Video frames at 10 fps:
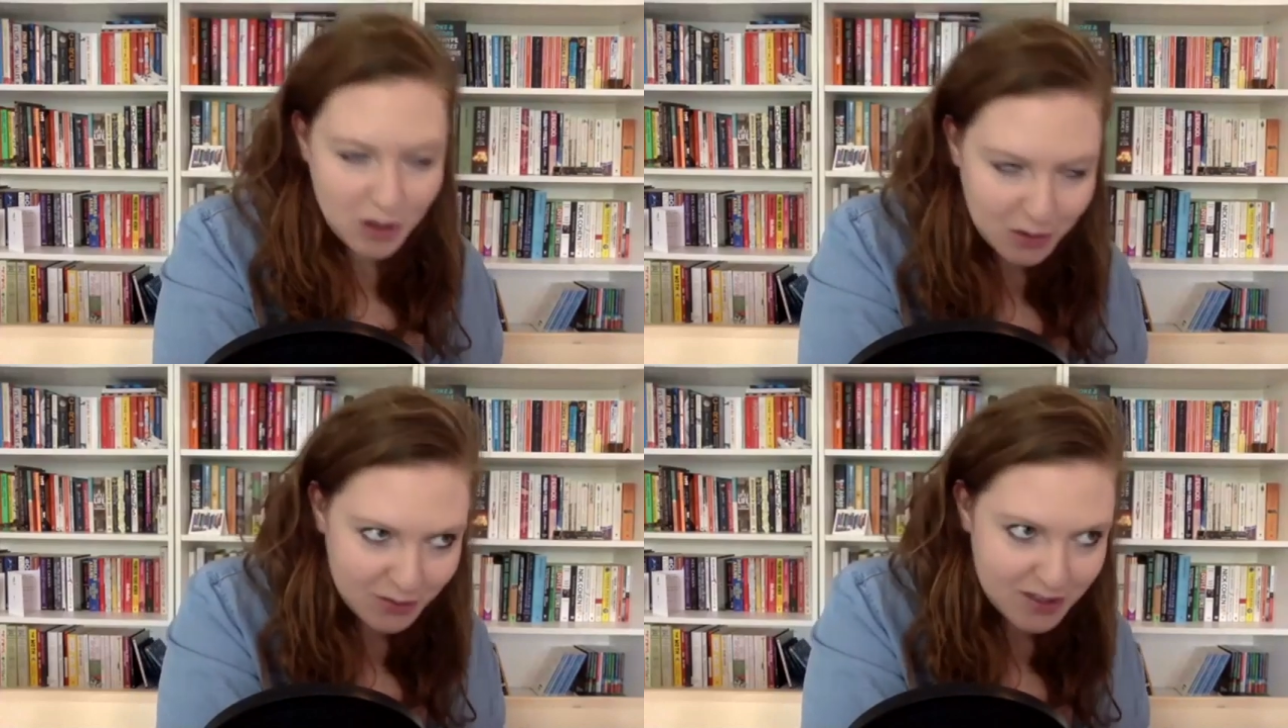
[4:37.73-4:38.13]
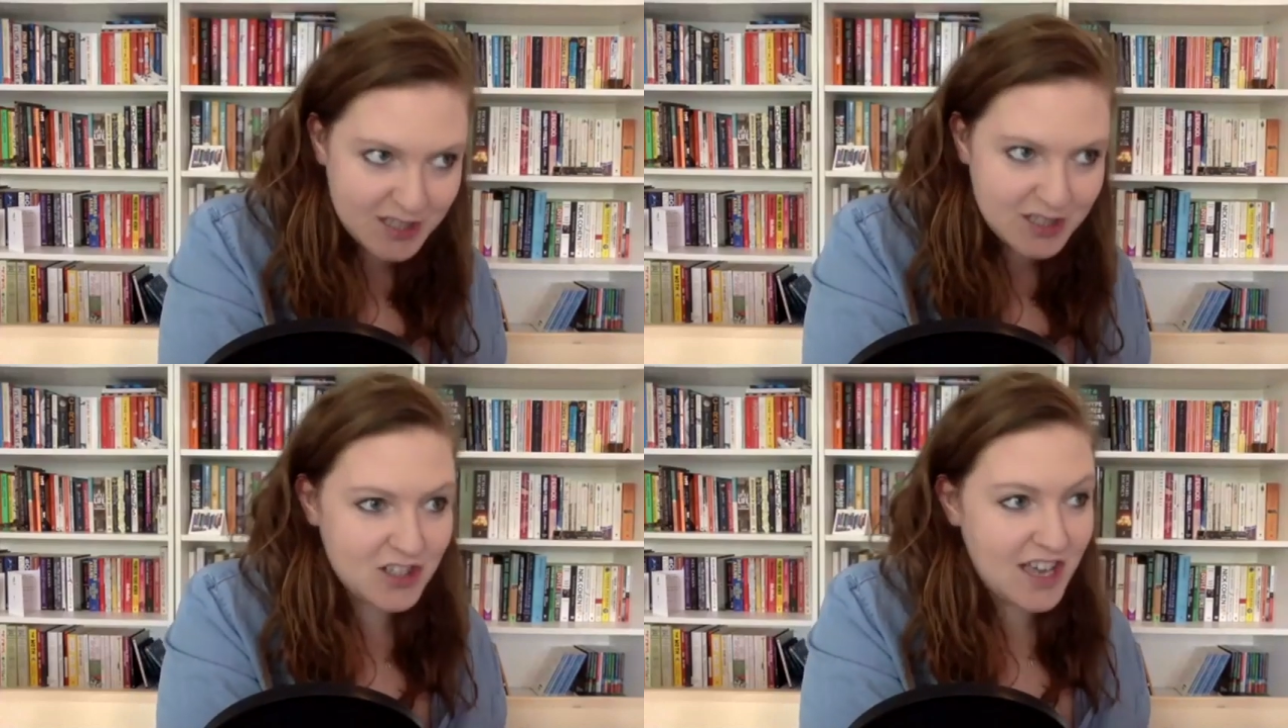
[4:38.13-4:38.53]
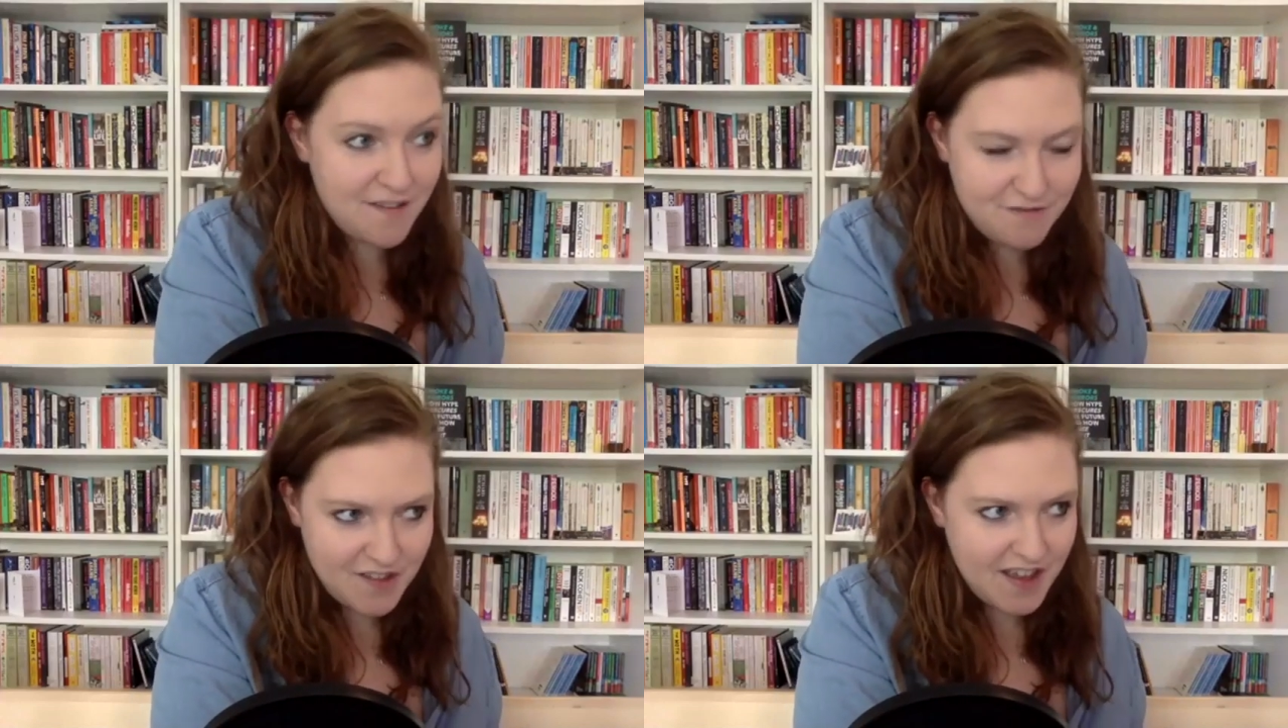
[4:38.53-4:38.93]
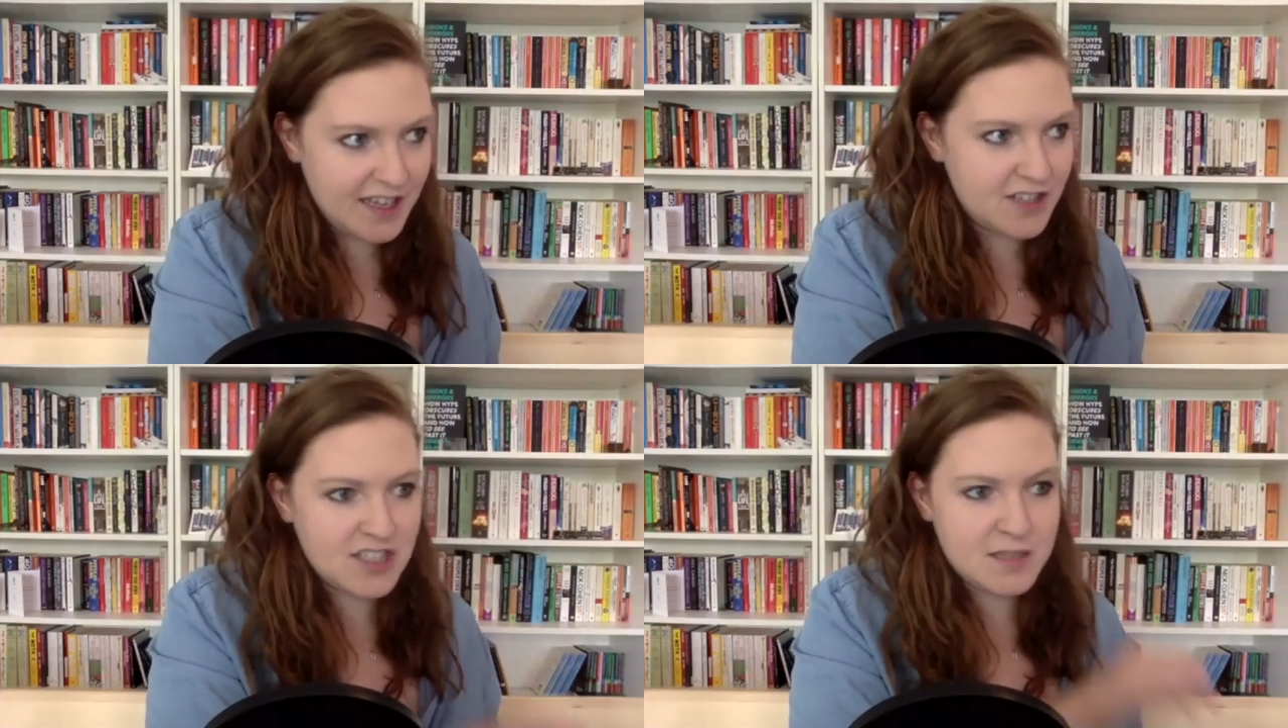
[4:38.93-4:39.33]
all the research, everything,
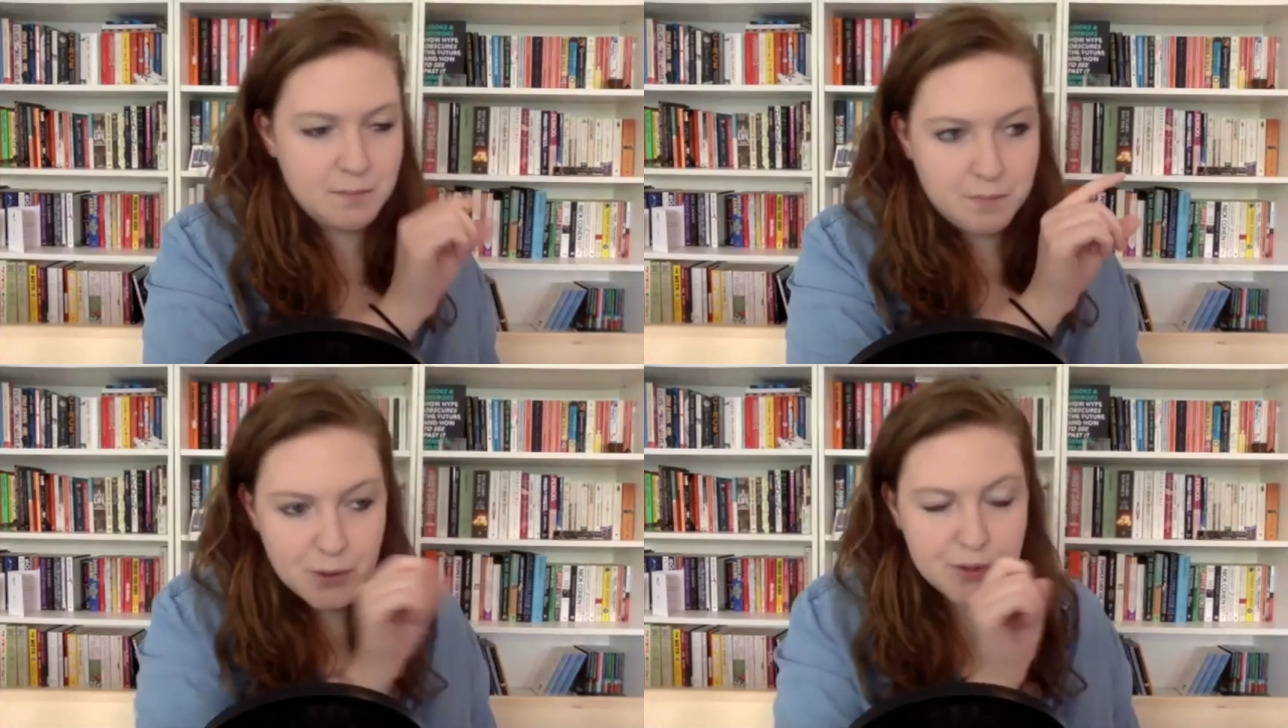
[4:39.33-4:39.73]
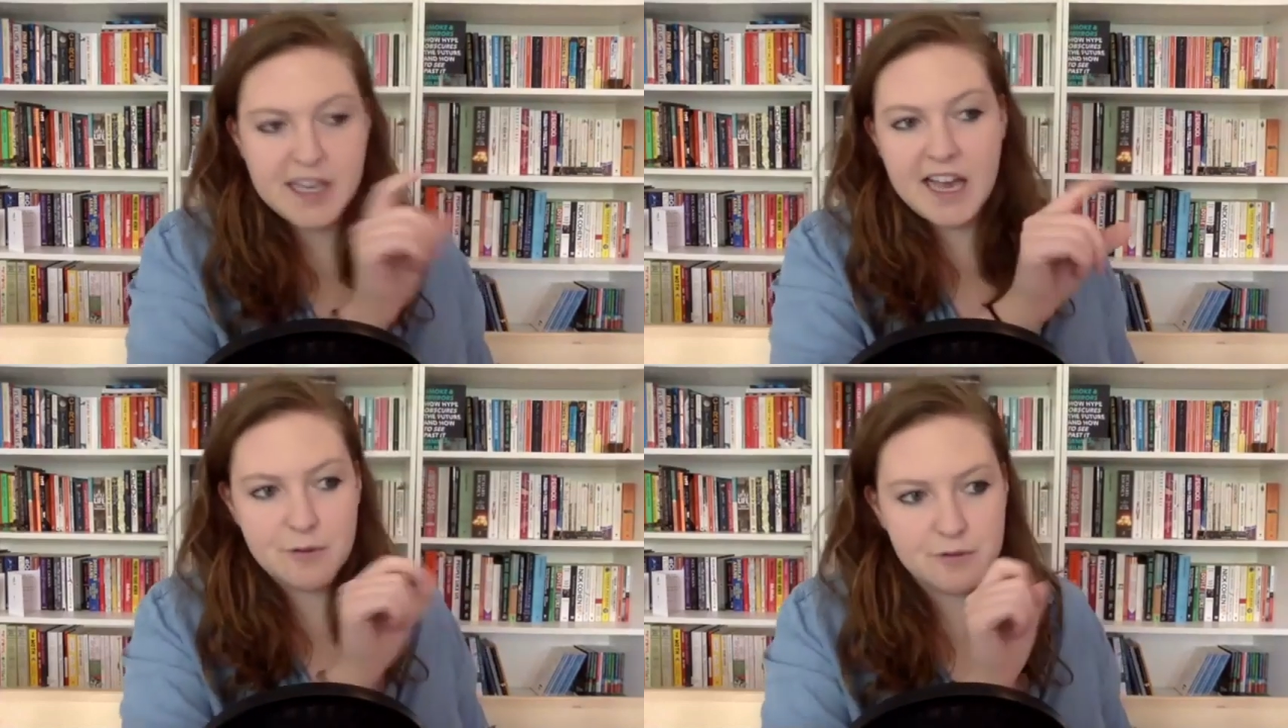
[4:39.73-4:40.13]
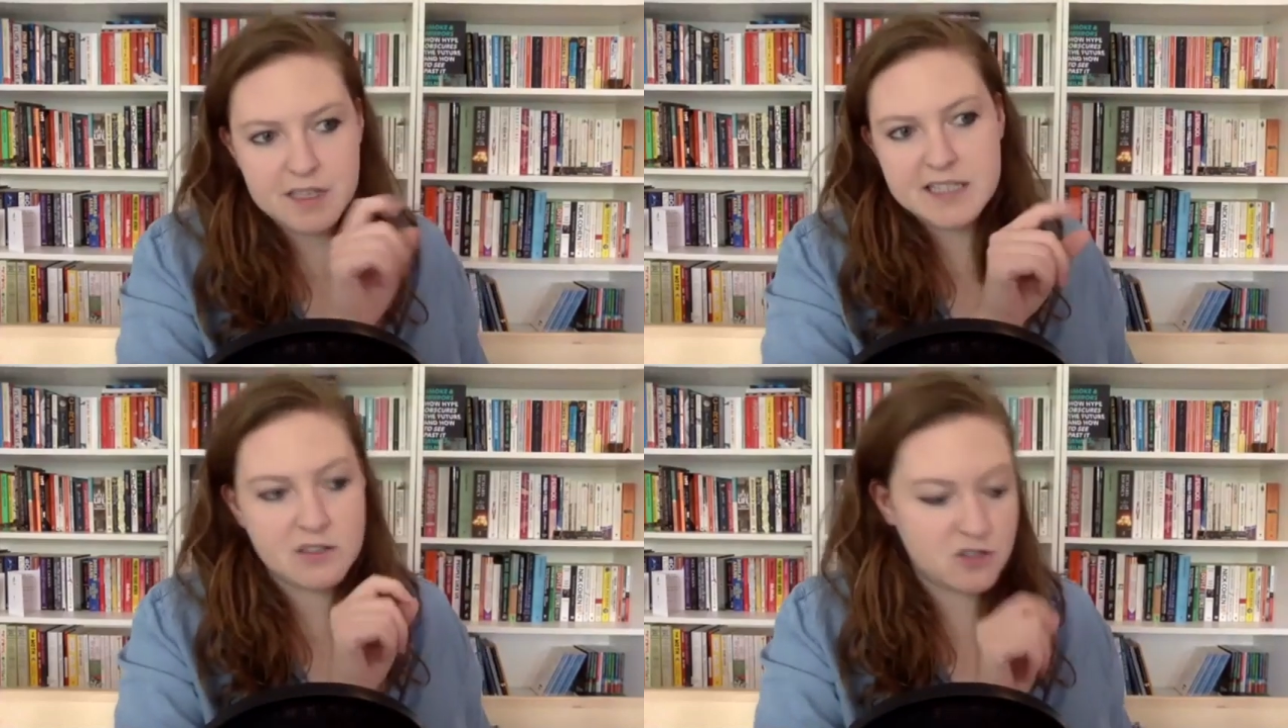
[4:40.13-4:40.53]
and just pulling out these,